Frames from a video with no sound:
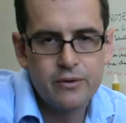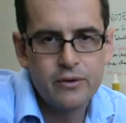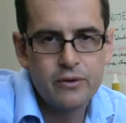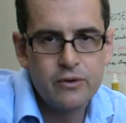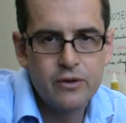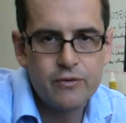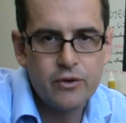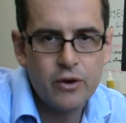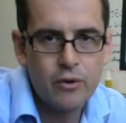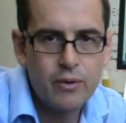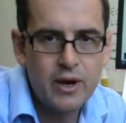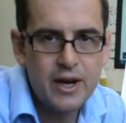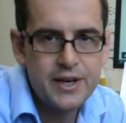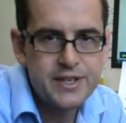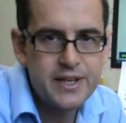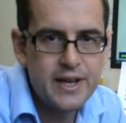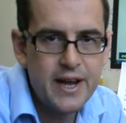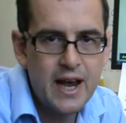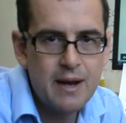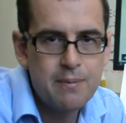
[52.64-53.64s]
You've got right
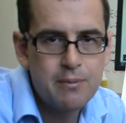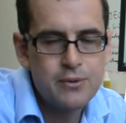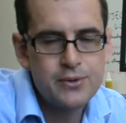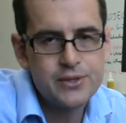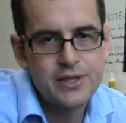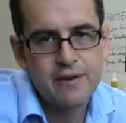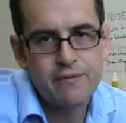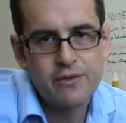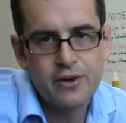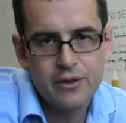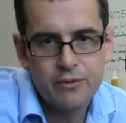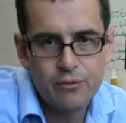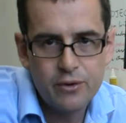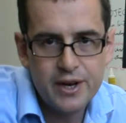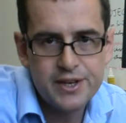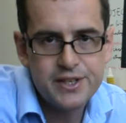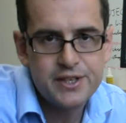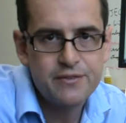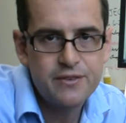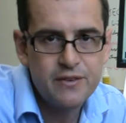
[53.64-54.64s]
to apples, I've got
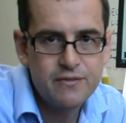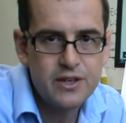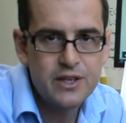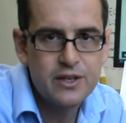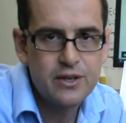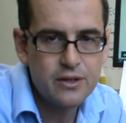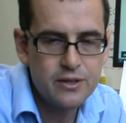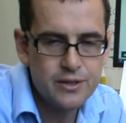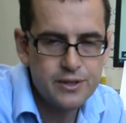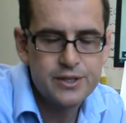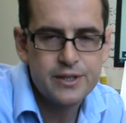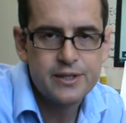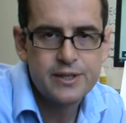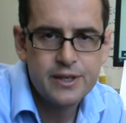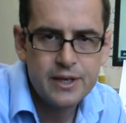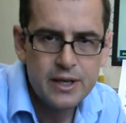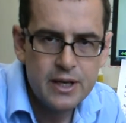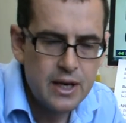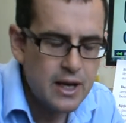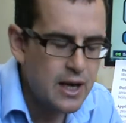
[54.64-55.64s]
rights to $50.
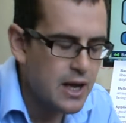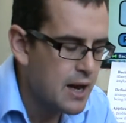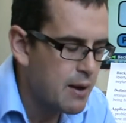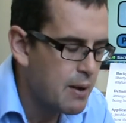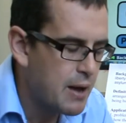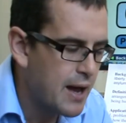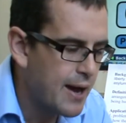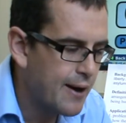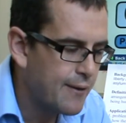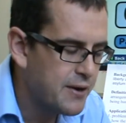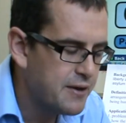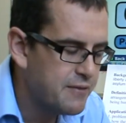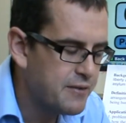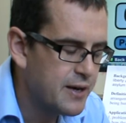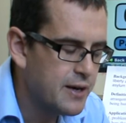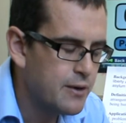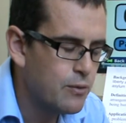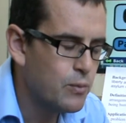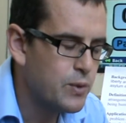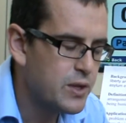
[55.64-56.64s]

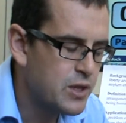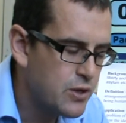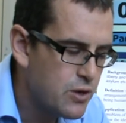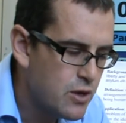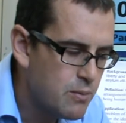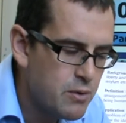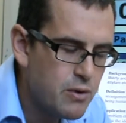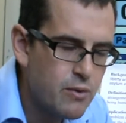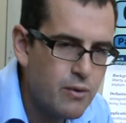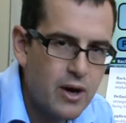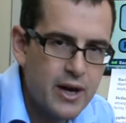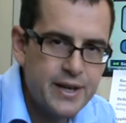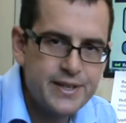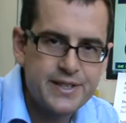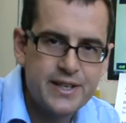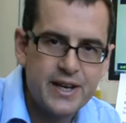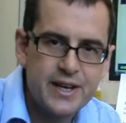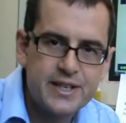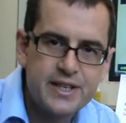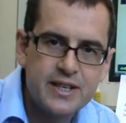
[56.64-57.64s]
However, with human rights,
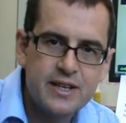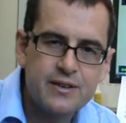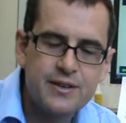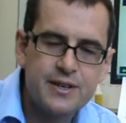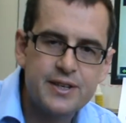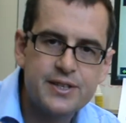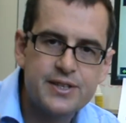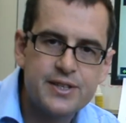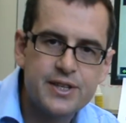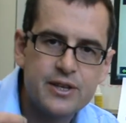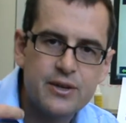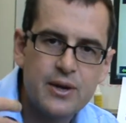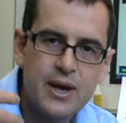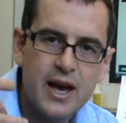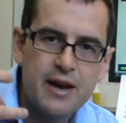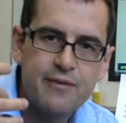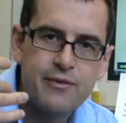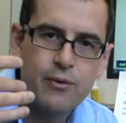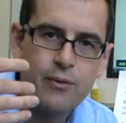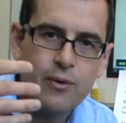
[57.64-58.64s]
the idea is that you
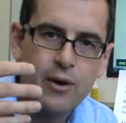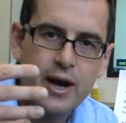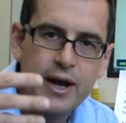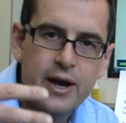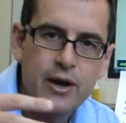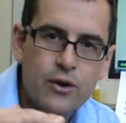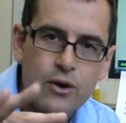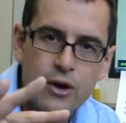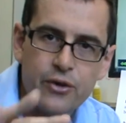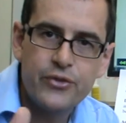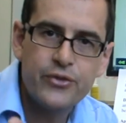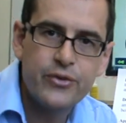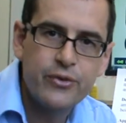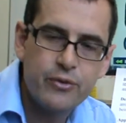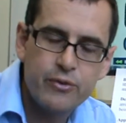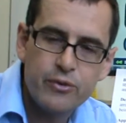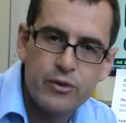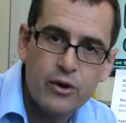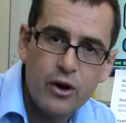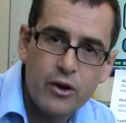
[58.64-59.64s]
have a right
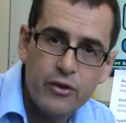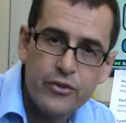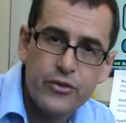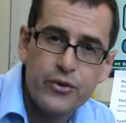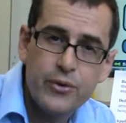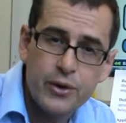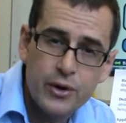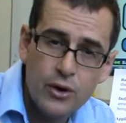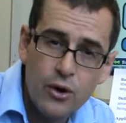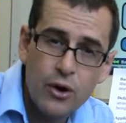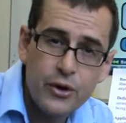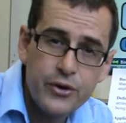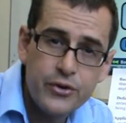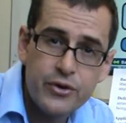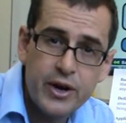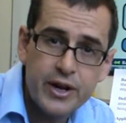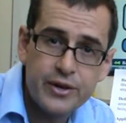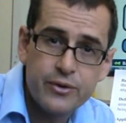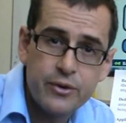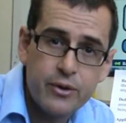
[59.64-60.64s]
not through a
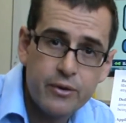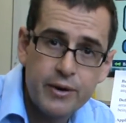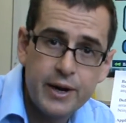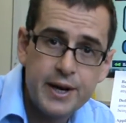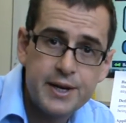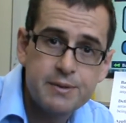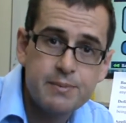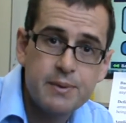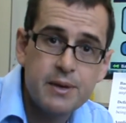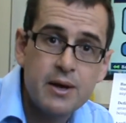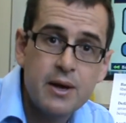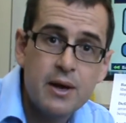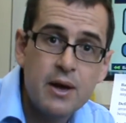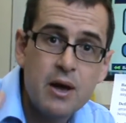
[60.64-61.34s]
contract or arrangement,